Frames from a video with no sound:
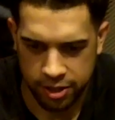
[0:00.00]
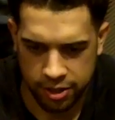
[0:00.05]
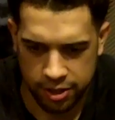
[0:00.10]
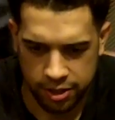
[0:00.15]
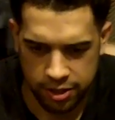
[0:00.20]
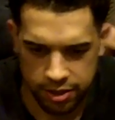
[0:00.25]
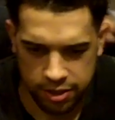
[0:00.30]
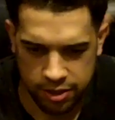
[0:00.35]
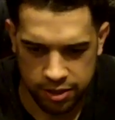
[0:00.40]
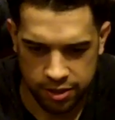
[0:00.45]

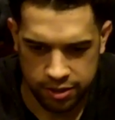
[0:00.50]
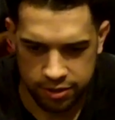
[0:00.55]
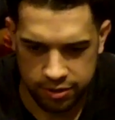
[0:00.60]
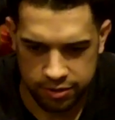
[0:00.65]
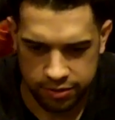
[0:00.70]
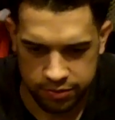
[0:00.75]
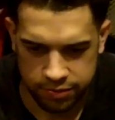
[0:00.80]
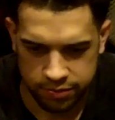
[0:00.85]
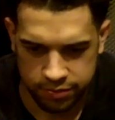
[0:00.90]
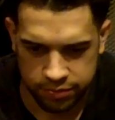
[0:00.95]

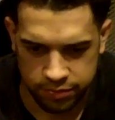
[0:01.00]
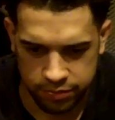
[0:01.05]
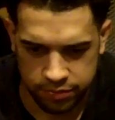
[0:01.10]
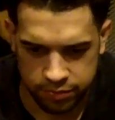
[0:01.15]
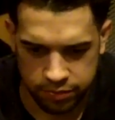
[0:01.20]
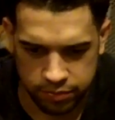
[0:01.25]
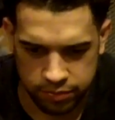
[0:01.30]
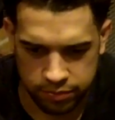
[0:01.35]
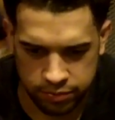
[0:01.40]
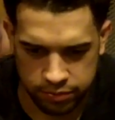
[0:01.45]

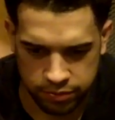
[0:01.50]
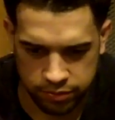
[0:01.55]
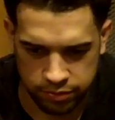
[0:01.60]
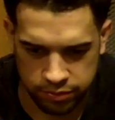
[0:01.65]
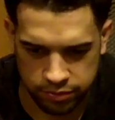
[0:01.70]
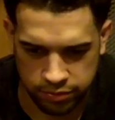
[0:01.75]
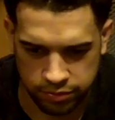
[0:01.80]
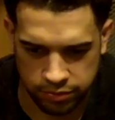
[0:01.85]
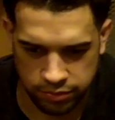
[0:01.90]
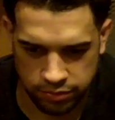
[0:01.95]

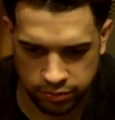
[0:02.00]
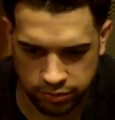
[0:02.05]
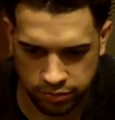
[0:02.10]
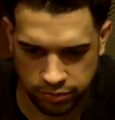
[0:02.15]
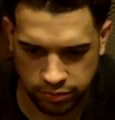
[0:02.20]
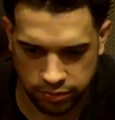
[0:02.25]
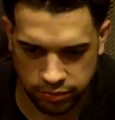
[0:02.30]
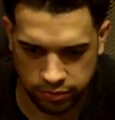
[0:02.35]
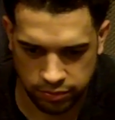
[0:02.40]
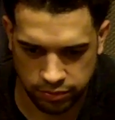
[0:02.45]

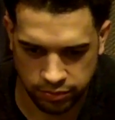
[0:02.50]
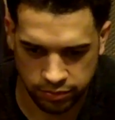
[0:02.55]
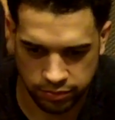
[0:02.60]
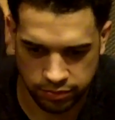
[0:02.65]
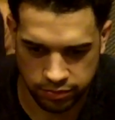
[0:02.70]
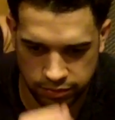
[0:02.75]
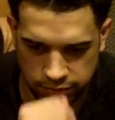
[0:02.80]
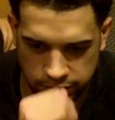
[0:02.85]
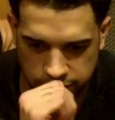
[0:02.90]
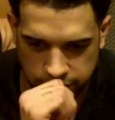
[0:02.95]

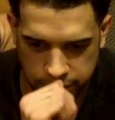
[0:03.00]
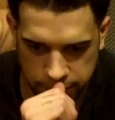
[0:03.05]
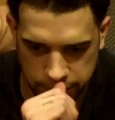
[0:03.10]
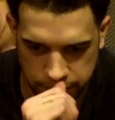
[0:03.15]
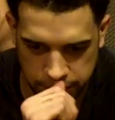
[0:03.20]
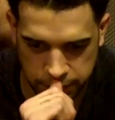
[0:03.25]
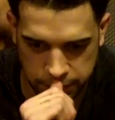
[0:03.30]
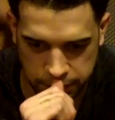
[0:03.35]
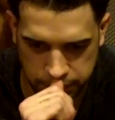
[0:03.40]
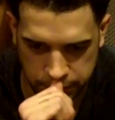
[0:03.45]

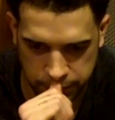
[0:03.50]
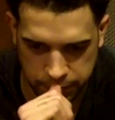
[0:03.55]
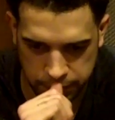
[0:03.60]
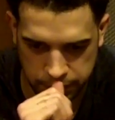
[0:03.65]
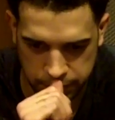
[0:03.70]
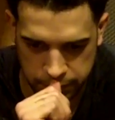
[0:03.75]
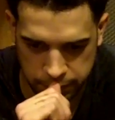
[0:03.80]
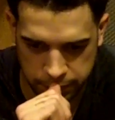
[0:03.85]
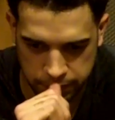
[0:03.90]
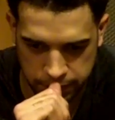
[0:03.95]

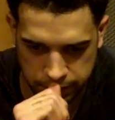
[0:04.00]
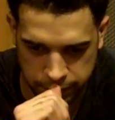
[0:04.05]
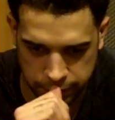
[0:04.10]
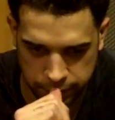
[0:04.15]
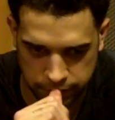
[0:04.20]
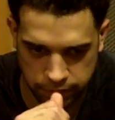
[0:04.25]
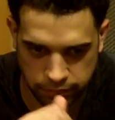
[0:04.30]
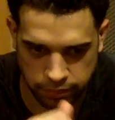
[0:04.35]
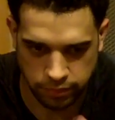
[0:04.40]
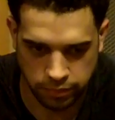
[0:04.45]

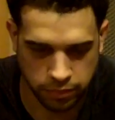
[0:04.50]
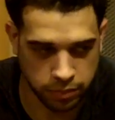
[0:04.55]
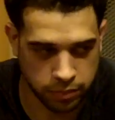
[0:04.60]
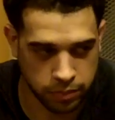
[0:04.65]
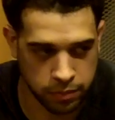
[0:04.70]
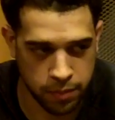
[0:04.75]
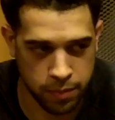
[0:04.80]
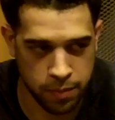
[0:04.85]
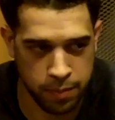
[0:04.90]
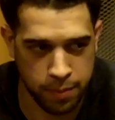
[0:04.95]

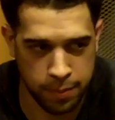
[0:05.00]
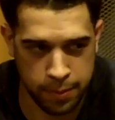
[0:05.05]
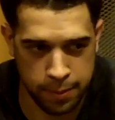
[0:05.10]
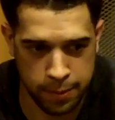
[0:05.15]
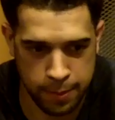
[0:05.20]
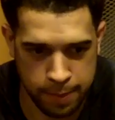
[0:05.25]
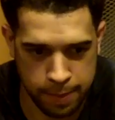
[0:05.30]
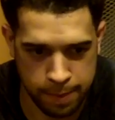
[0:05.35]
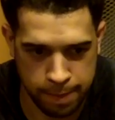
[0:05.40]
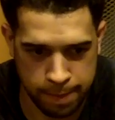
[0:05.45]

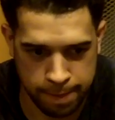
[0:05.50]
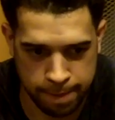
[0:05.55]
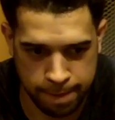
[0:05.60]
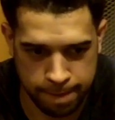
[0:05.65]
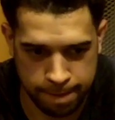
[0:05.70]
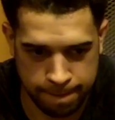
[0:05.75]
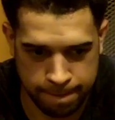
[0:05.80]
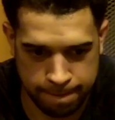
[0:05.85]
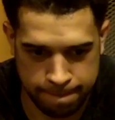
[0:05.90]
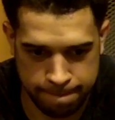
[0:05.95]
This person isn't speaking.